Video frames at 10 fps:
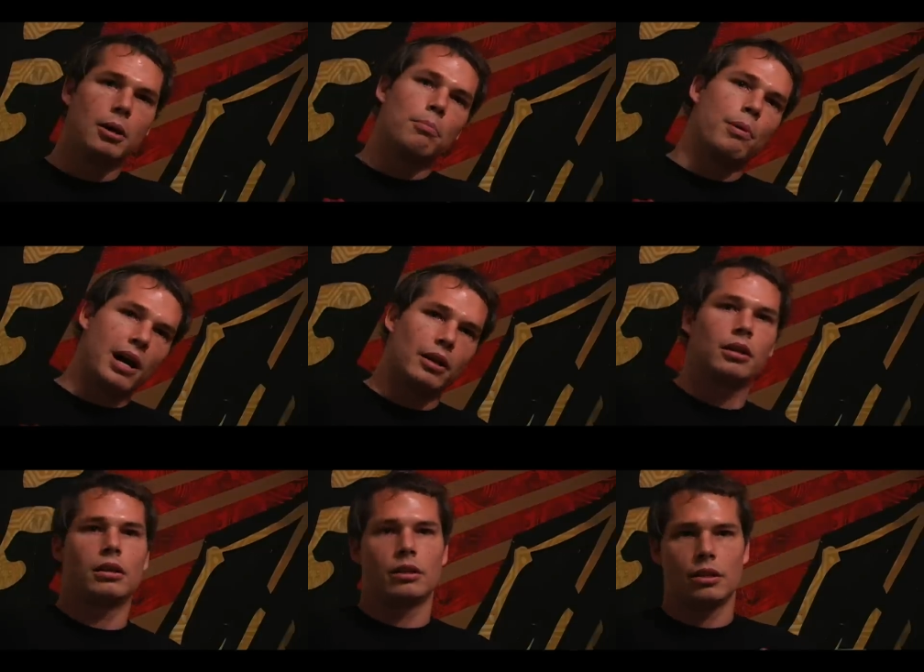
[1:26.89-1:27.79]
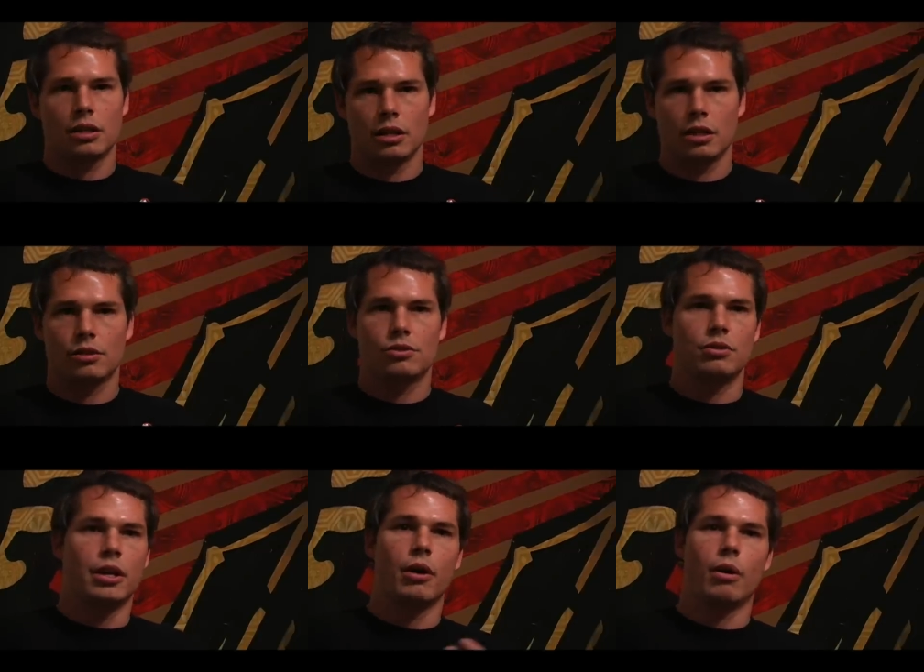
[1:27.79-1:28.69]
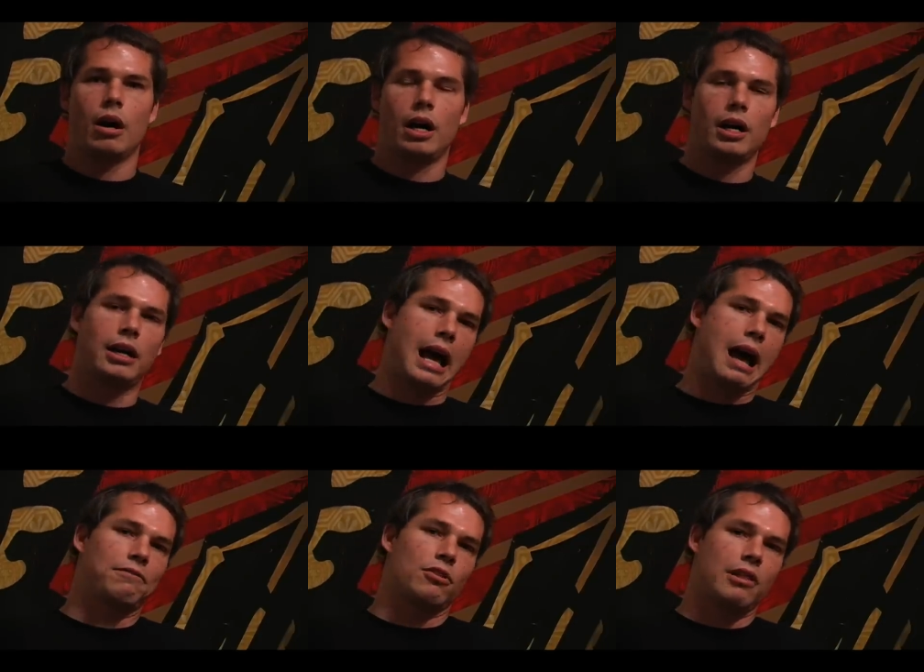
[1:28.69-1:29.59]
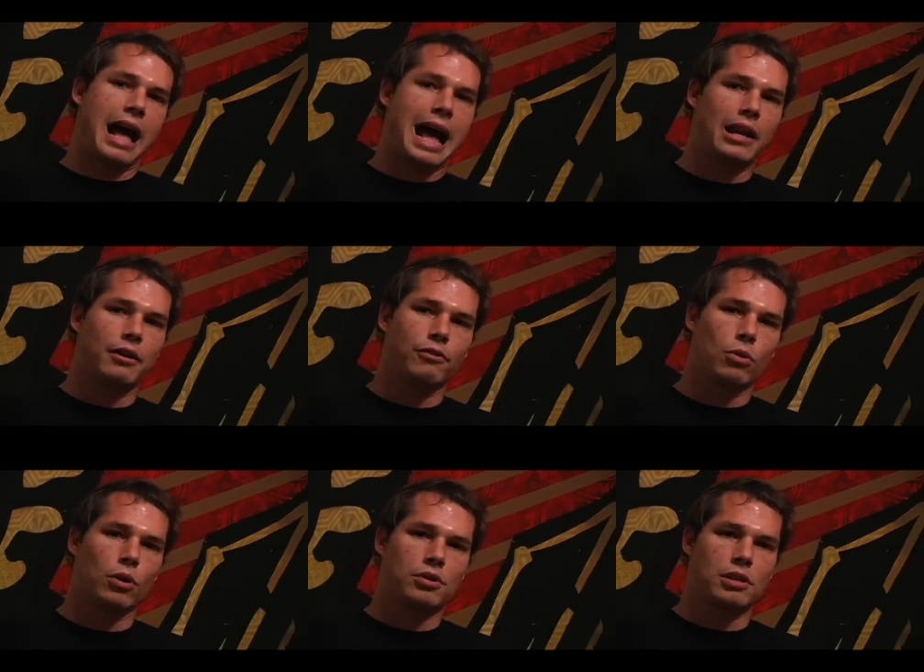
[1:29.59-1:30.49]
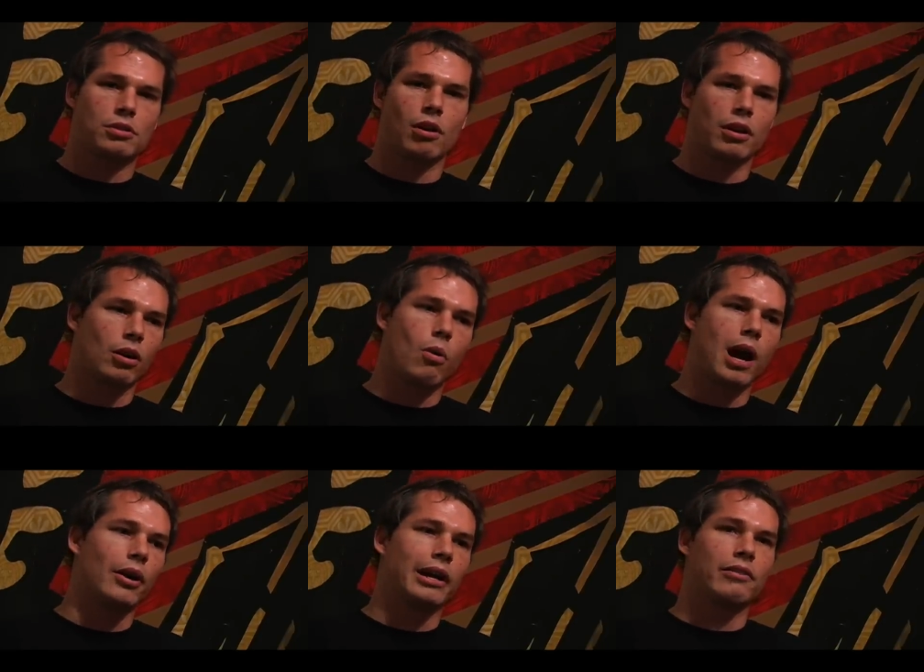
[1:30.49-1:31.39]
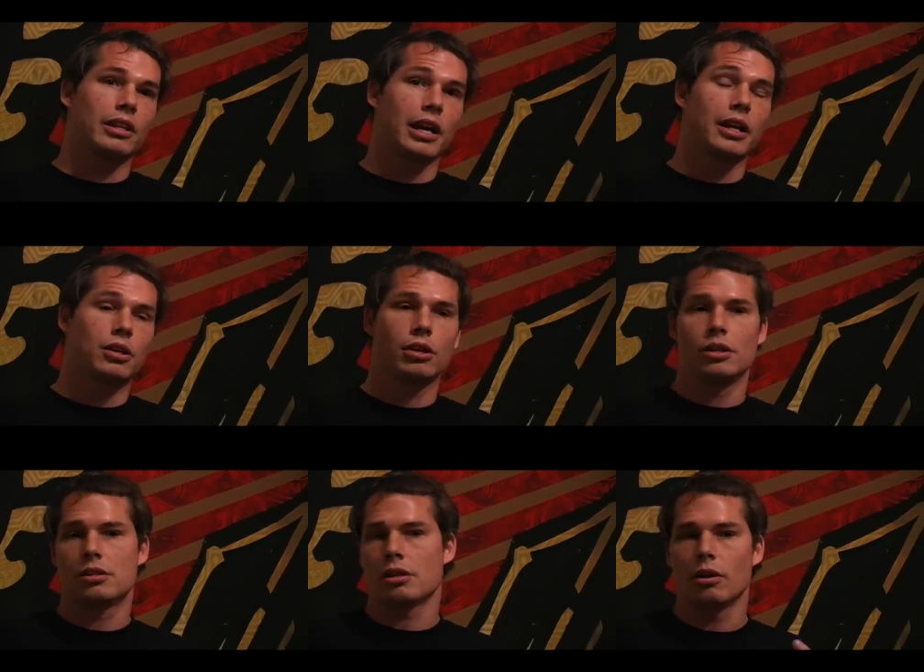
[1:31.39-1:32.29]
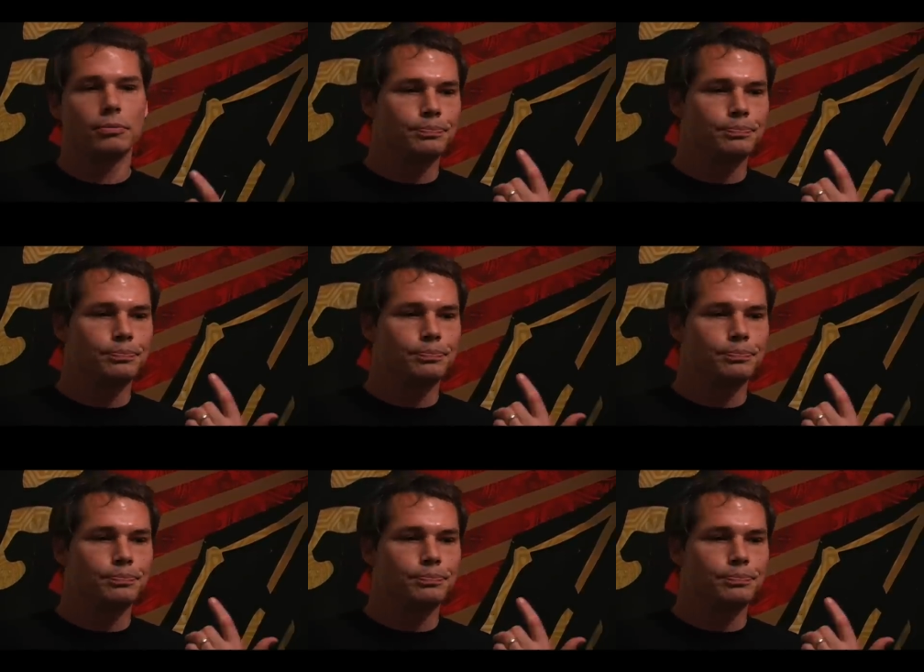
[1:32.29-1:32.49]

But you know, after that, of course, I started acquiring everything I could. So